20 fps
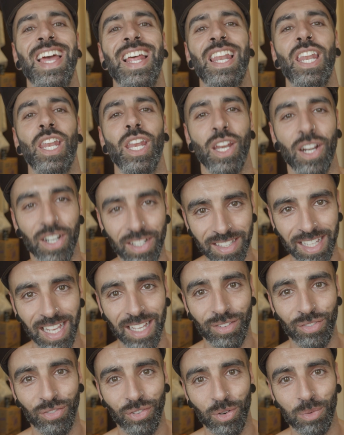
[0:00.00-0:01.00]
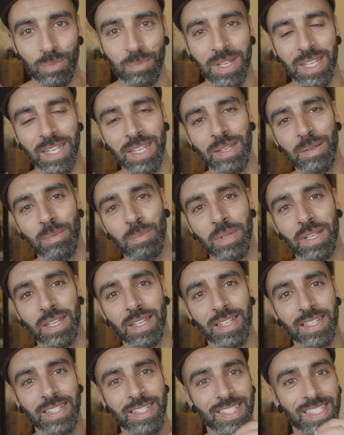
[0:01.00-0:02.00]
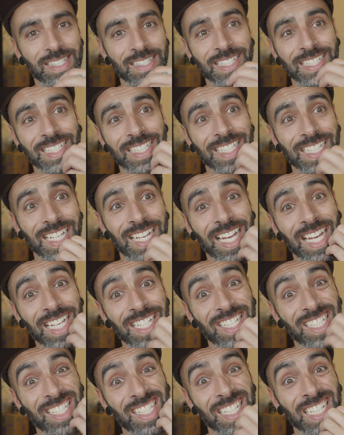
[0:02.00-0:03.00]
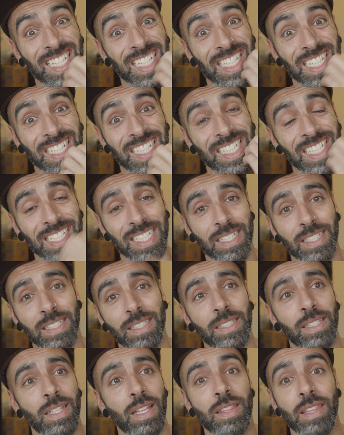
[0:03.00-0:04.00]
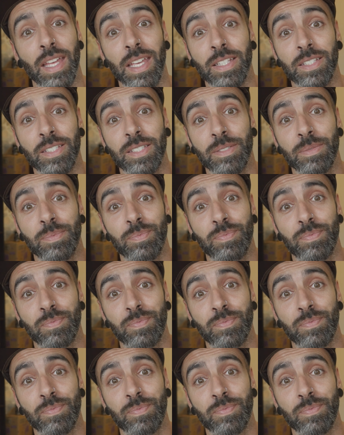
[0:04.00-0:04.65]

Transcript: Learn that from me, because I just did. Thanks.